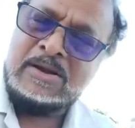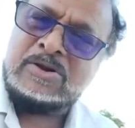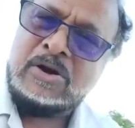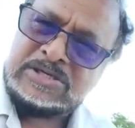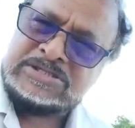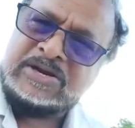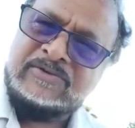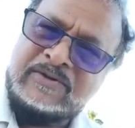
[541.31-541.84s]

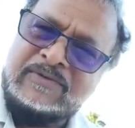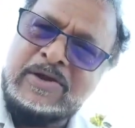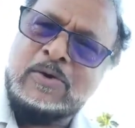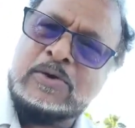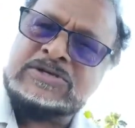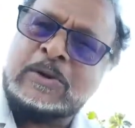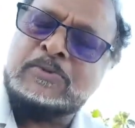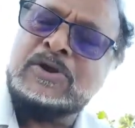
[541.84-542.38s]
Cost of living
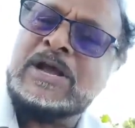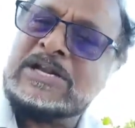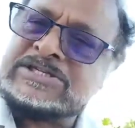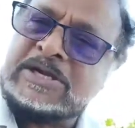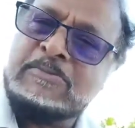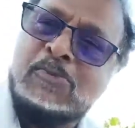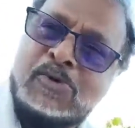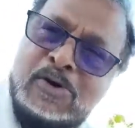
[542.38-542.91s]
goes up. You get
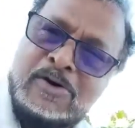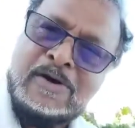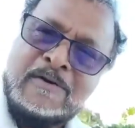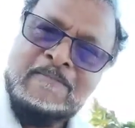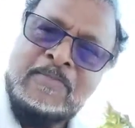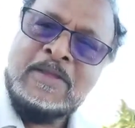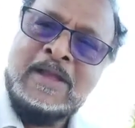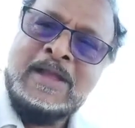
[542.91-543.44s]
some more,
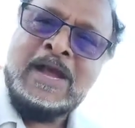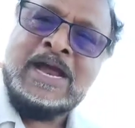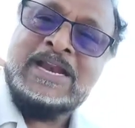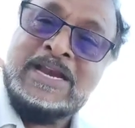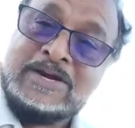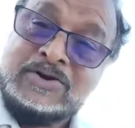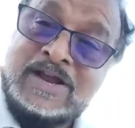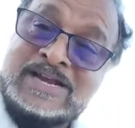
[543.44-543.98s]

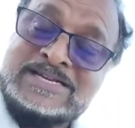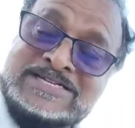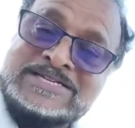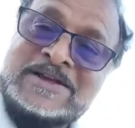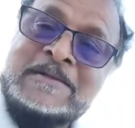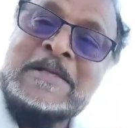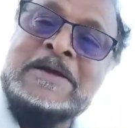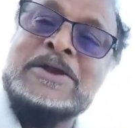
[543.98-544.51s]
an
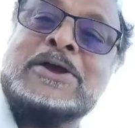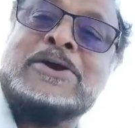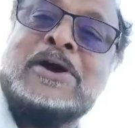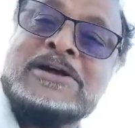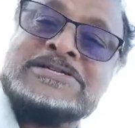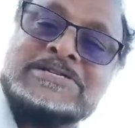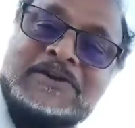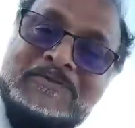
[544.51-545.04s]
increase, the
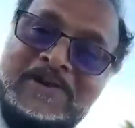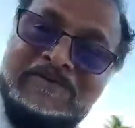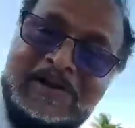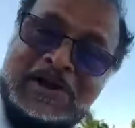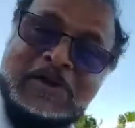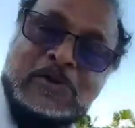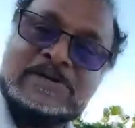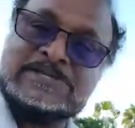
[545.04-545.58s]
cost of
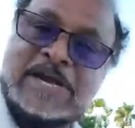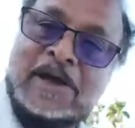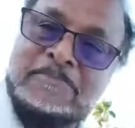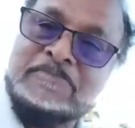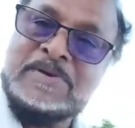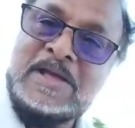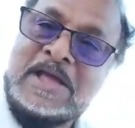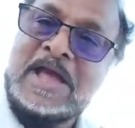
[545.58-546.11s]
living goes
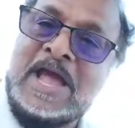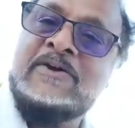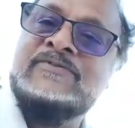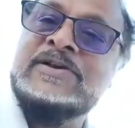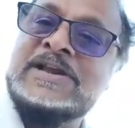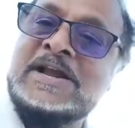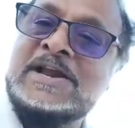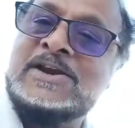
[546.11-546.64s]
up.
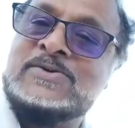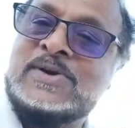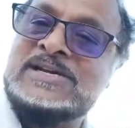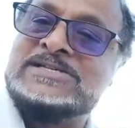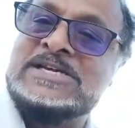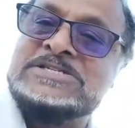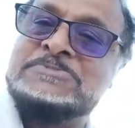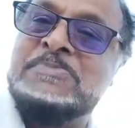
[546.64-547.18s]
Everything
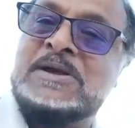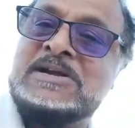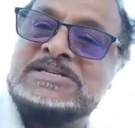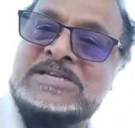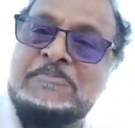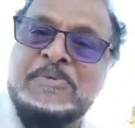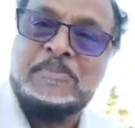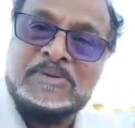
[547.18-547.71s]
increases
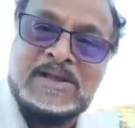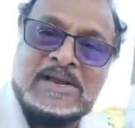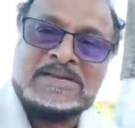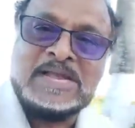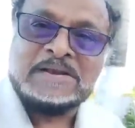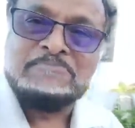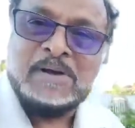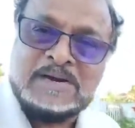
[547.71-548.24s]
because the people got
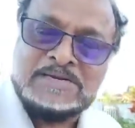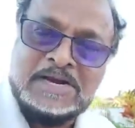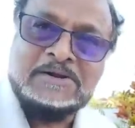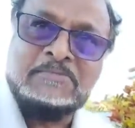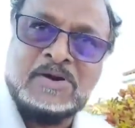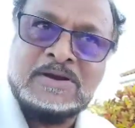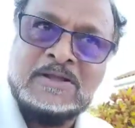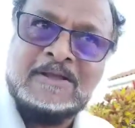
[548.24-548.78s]
to get back
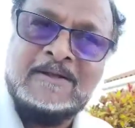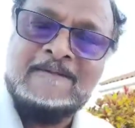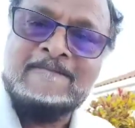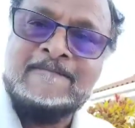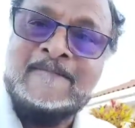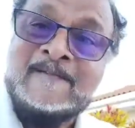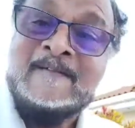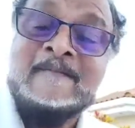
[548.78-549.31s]
their money.
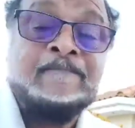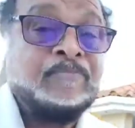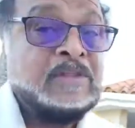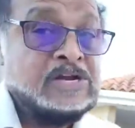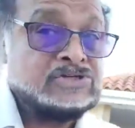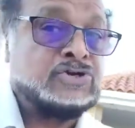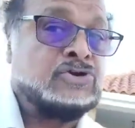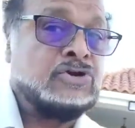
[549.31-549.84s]

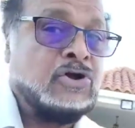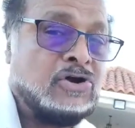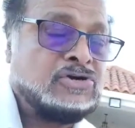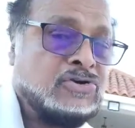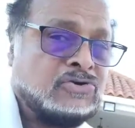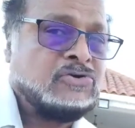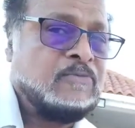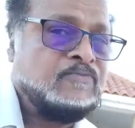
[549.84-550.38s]
So
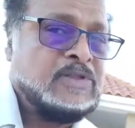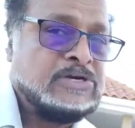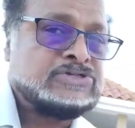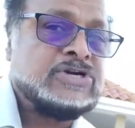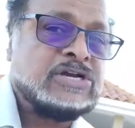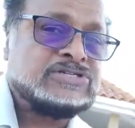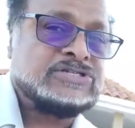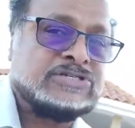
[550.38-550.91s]
learn to
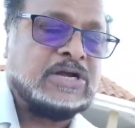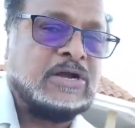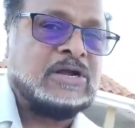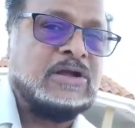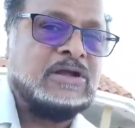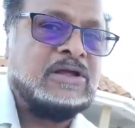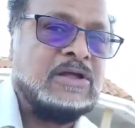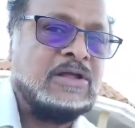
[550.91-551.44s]
trust
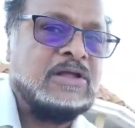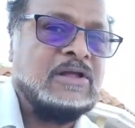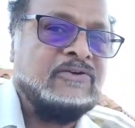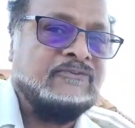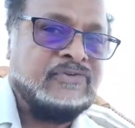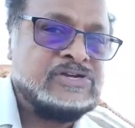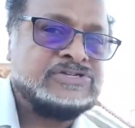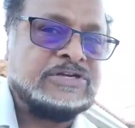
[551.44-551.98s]

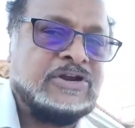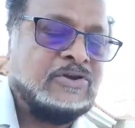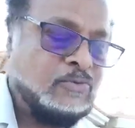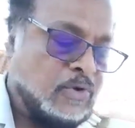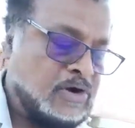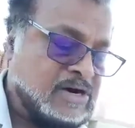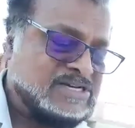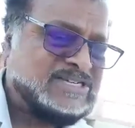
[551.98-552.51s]
vision
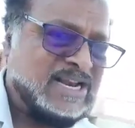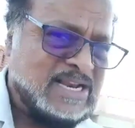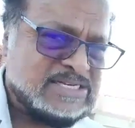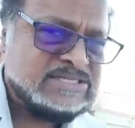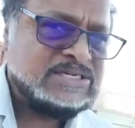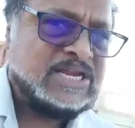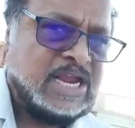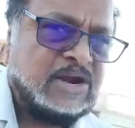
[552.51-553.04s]
and words, and
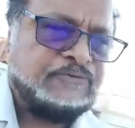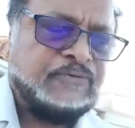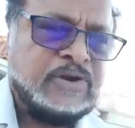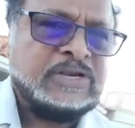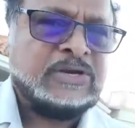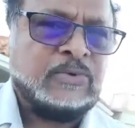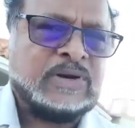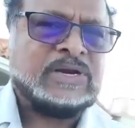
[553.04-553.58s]
listen
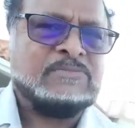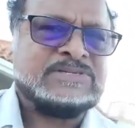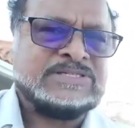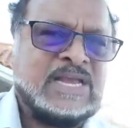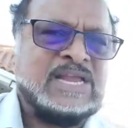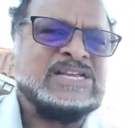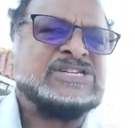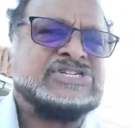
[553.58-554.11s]
carefully to what I'm
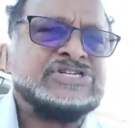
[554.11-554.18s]
saying.